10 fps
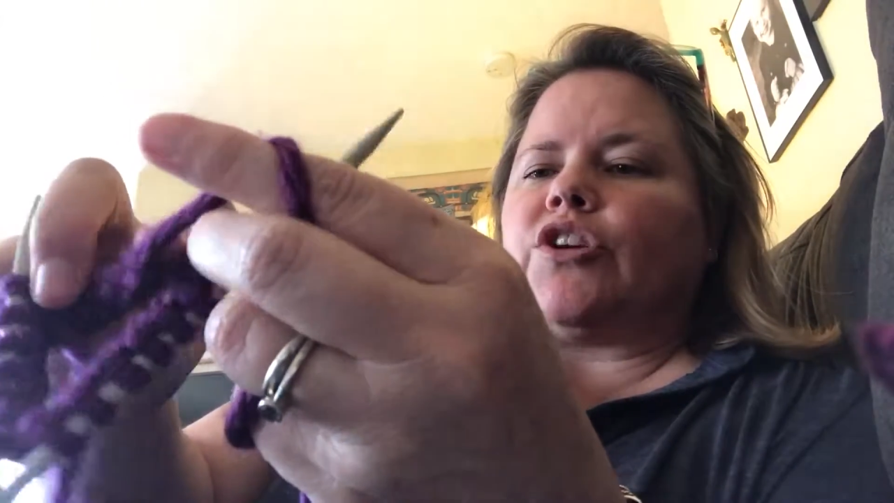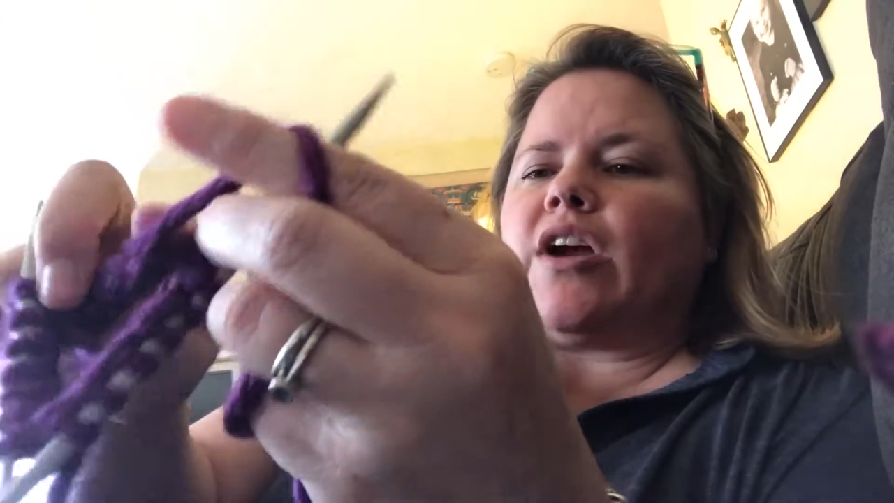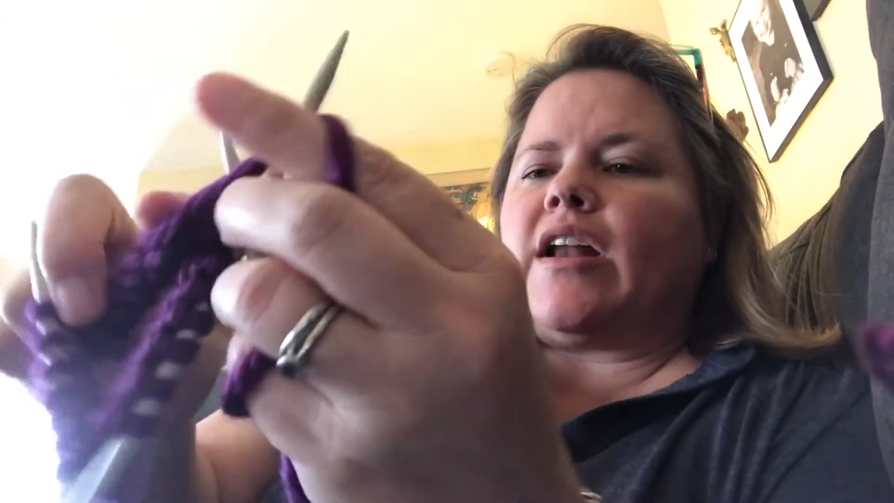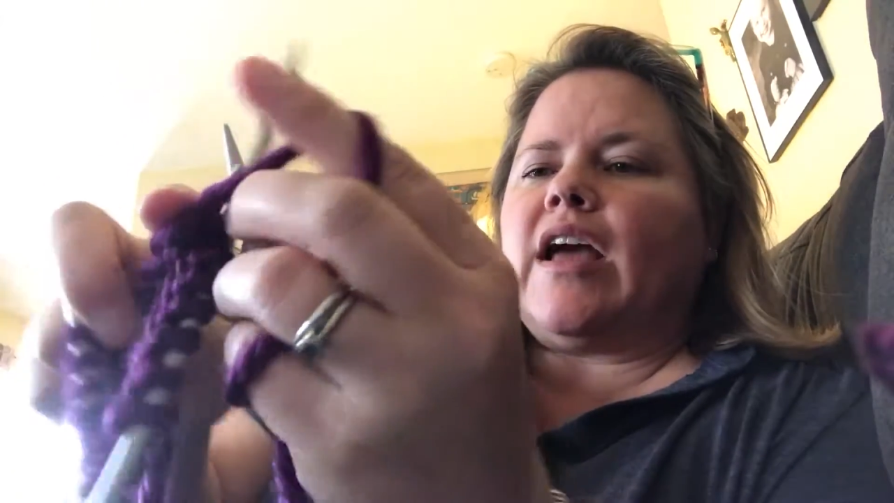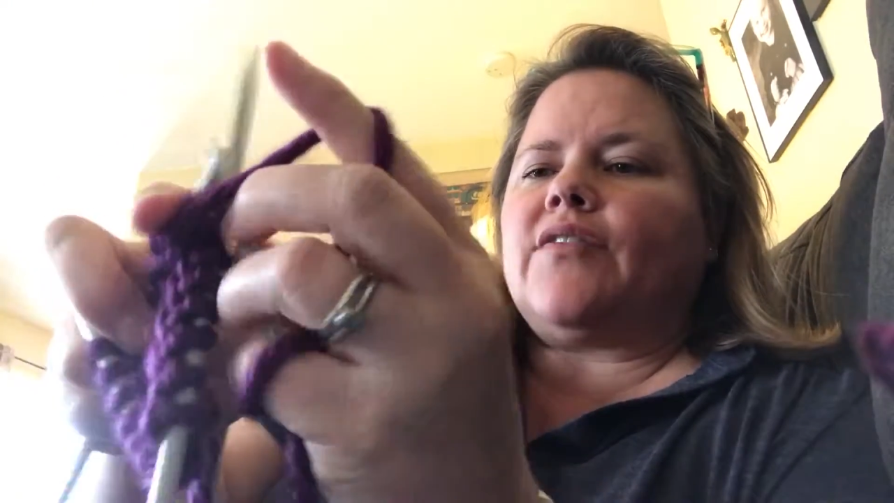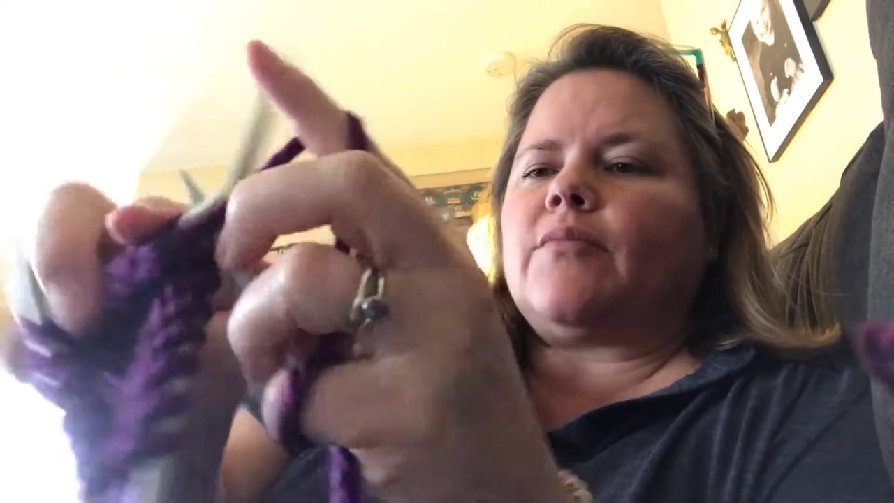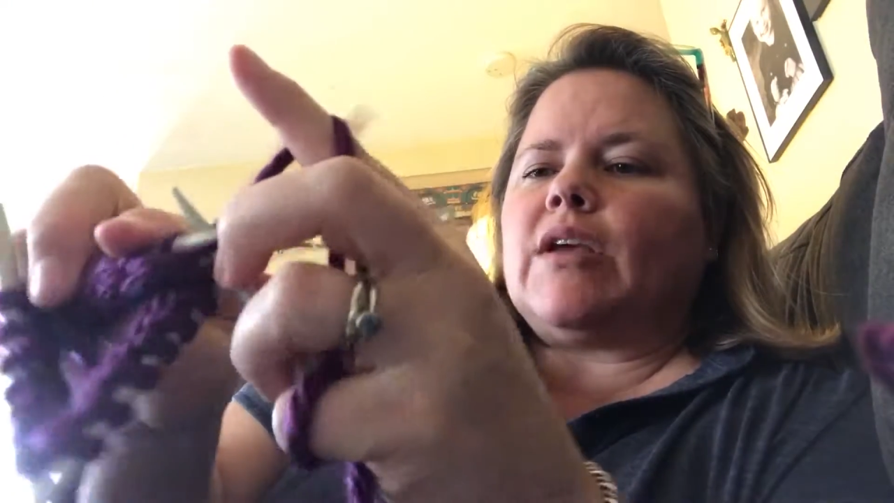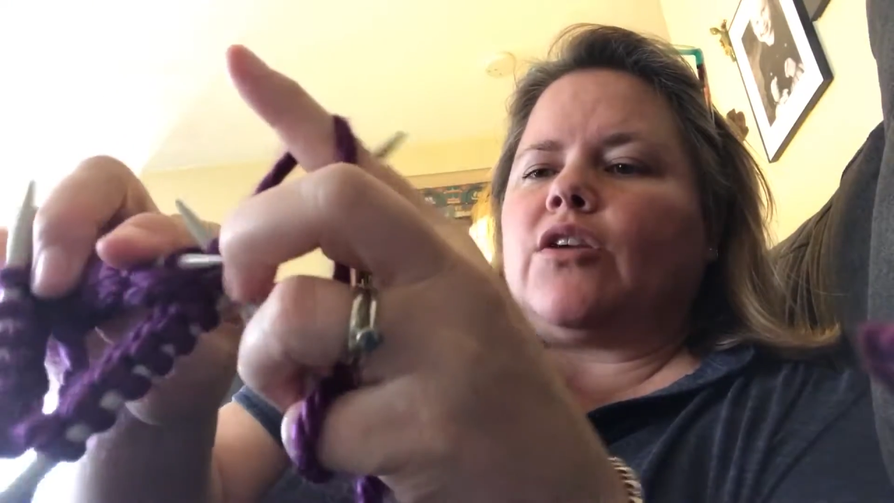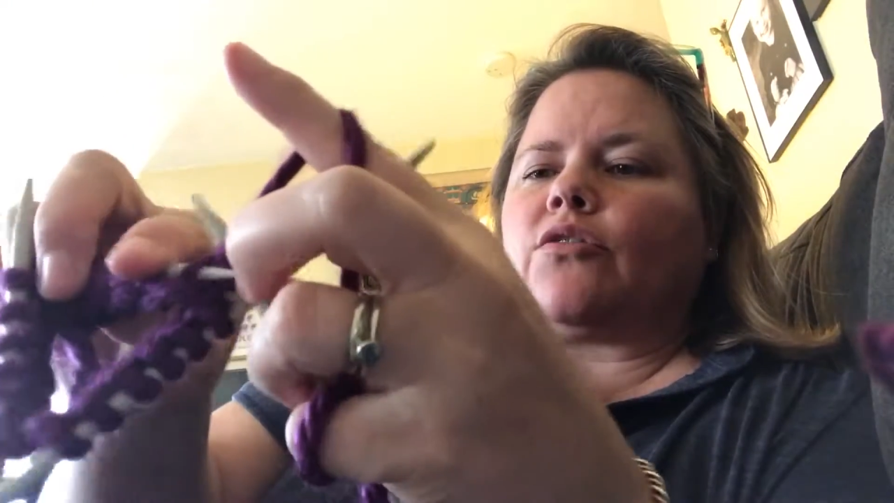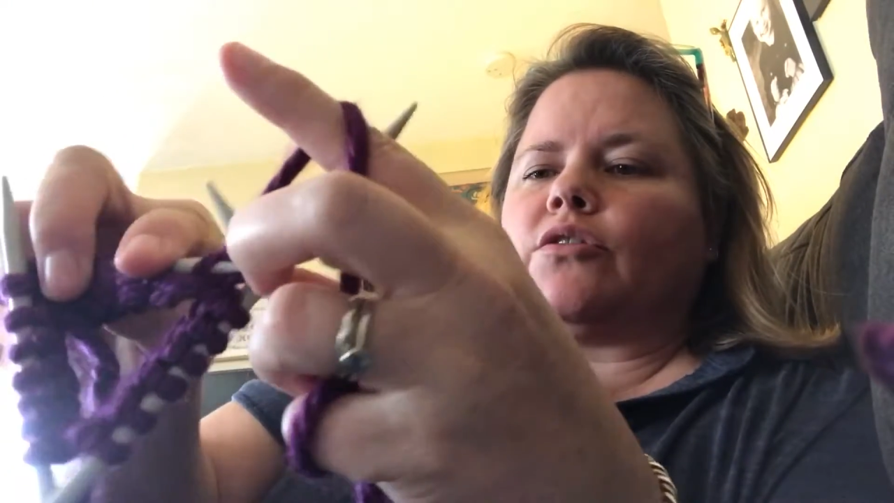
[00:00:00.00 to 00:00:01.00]
You kind of have to
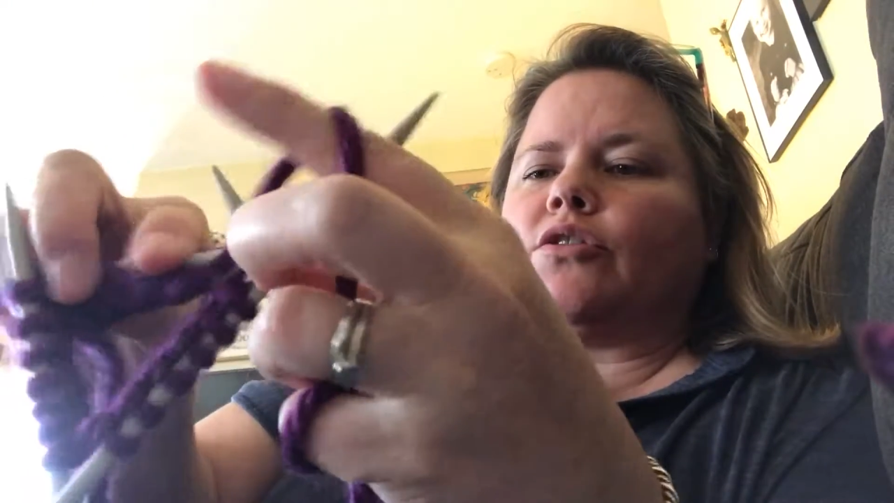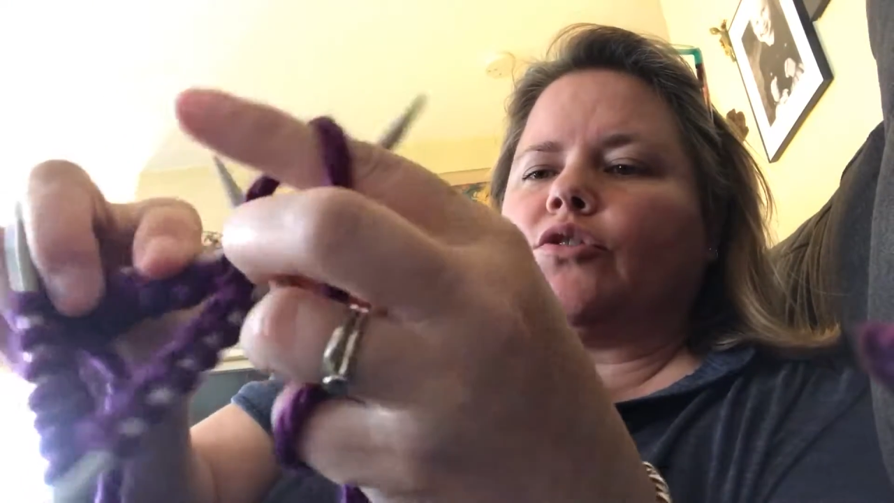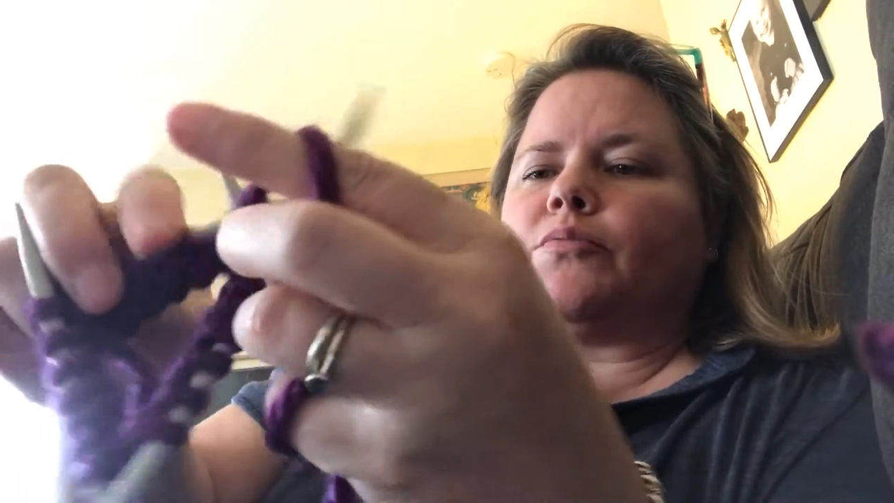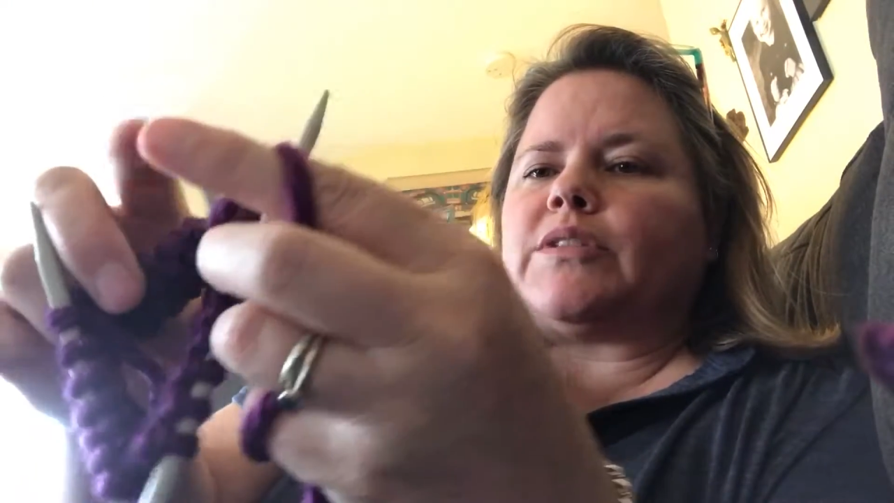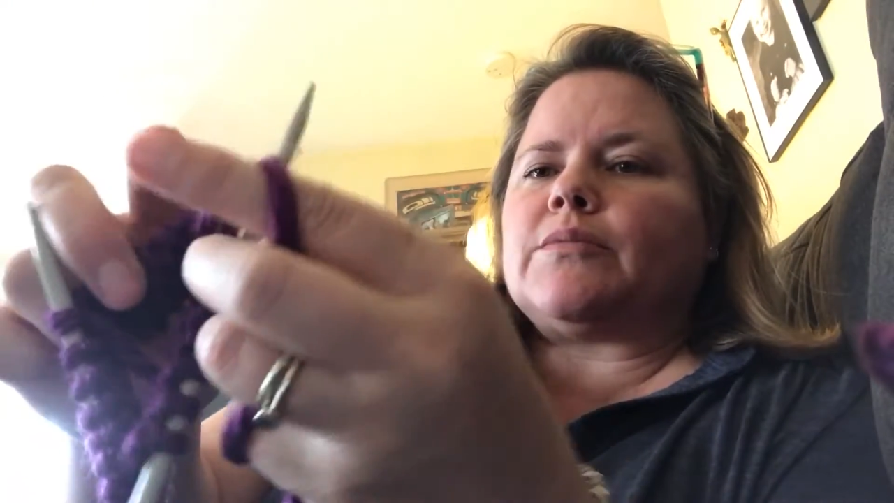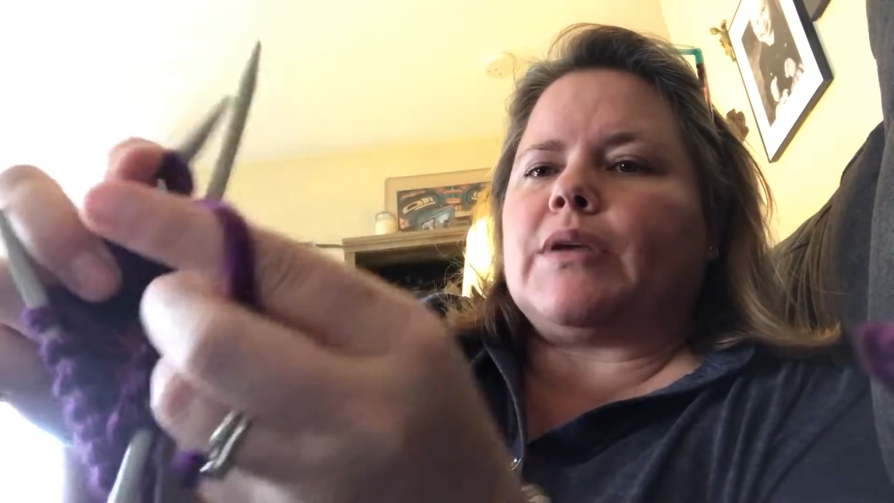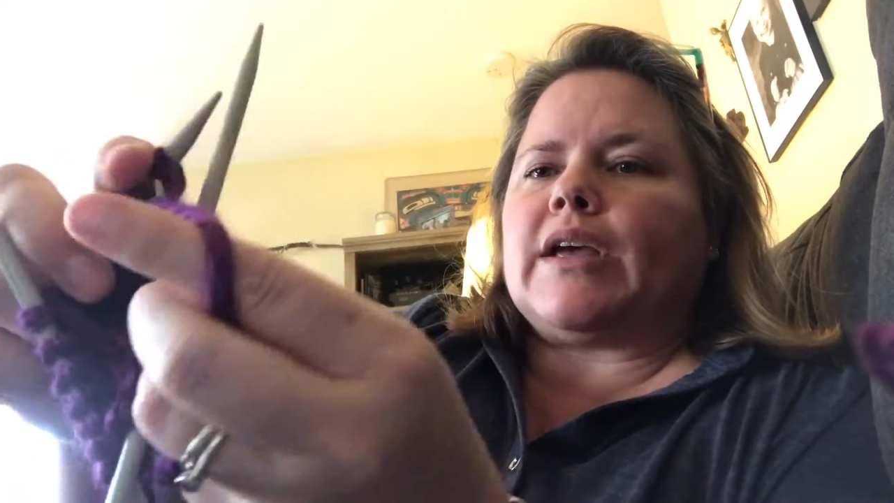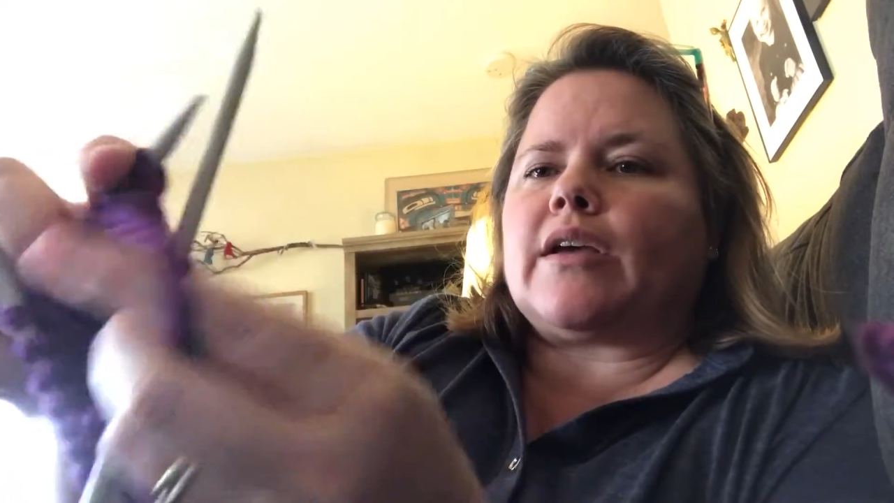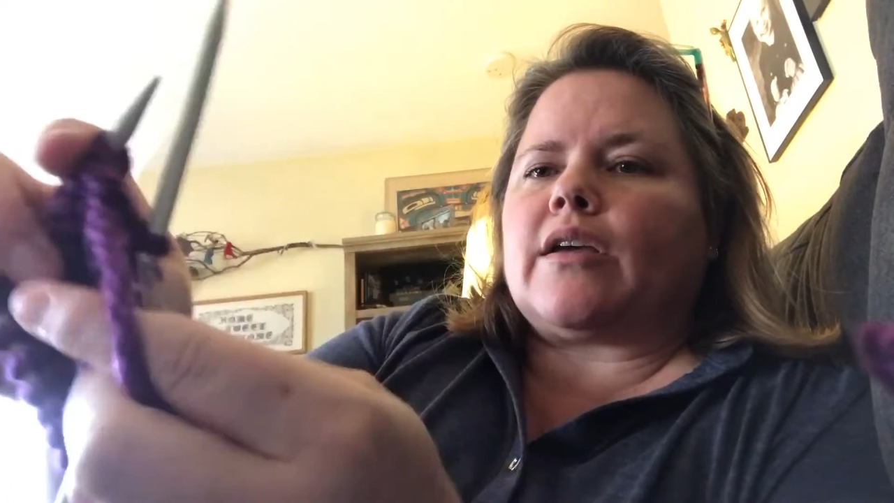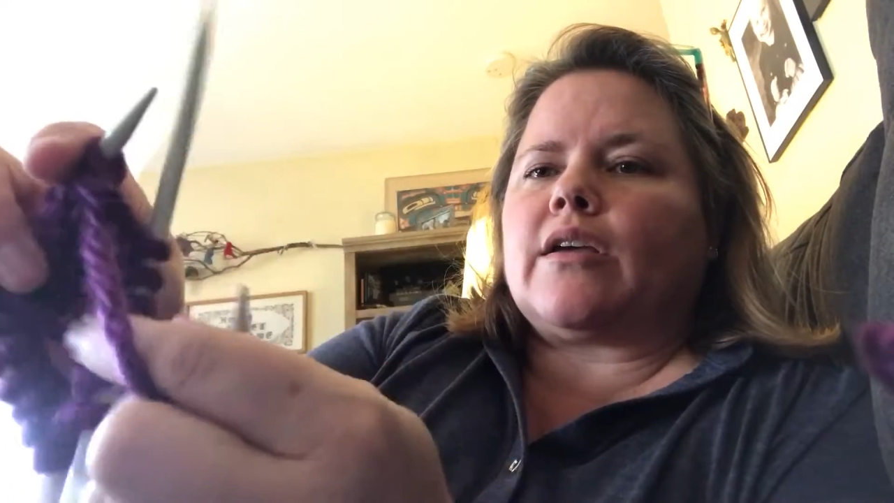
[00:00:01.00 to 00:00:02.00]
make your loops
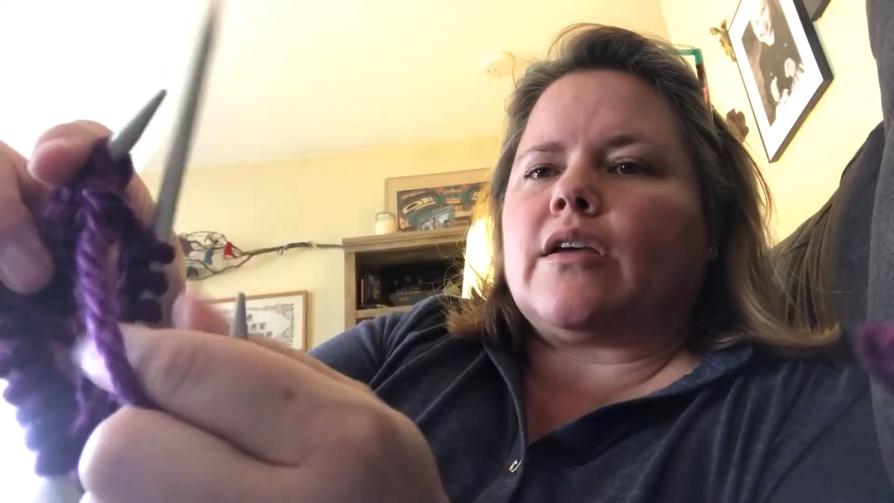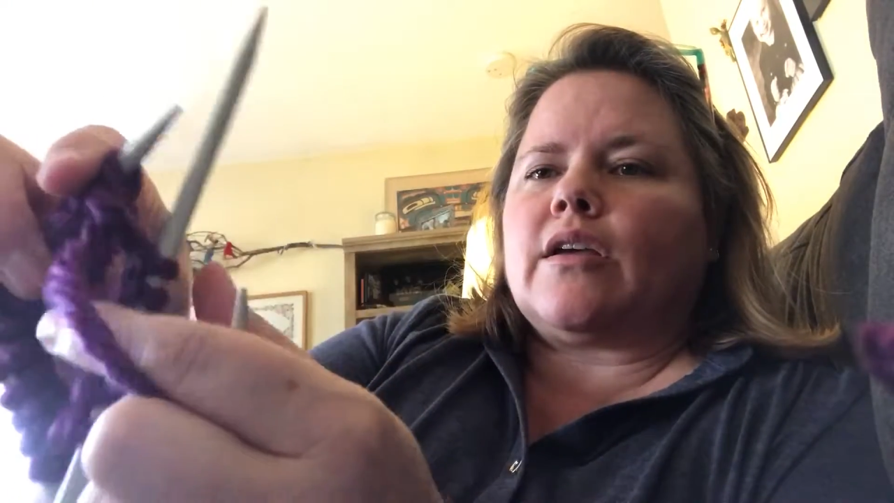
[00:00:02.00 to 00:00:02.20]
big.